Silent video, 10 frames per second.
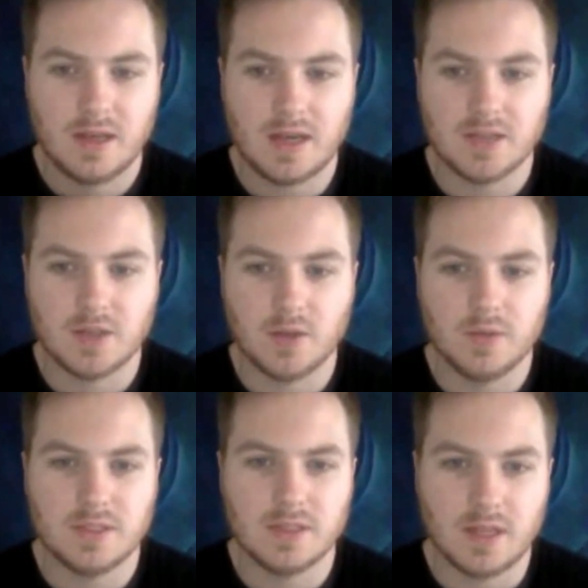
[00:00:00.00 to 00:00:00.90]
As
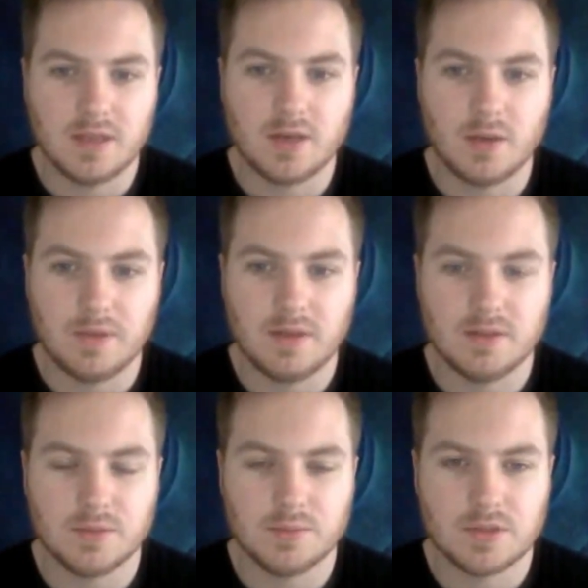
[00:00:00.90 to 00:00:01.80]
always, like, comment,
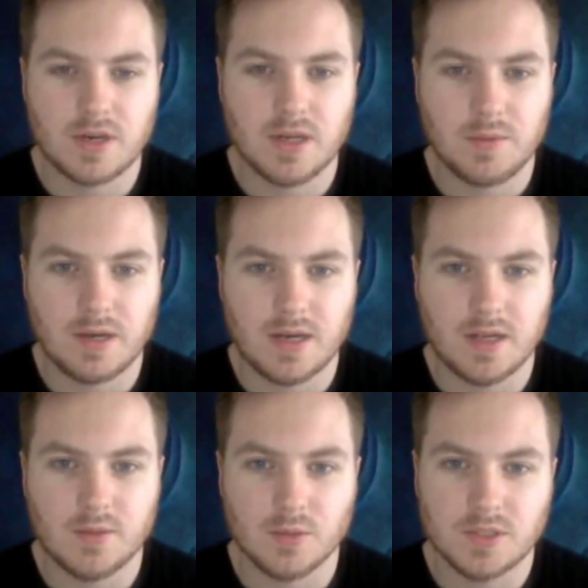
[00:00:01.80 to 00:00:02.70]
and subscribe,
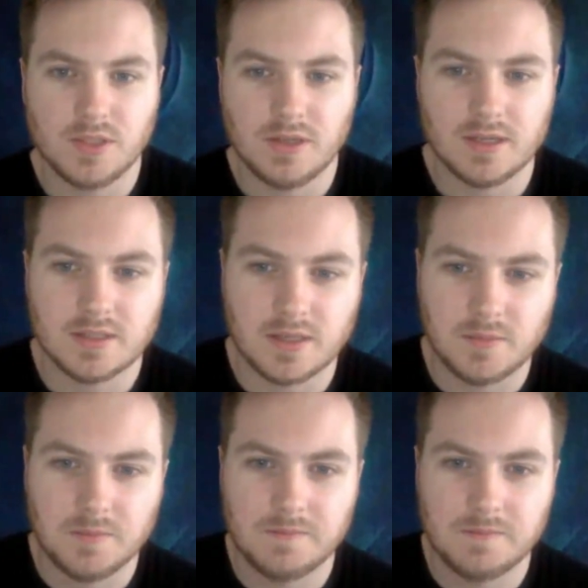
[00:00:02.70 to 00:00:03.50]
and we'll see you next time.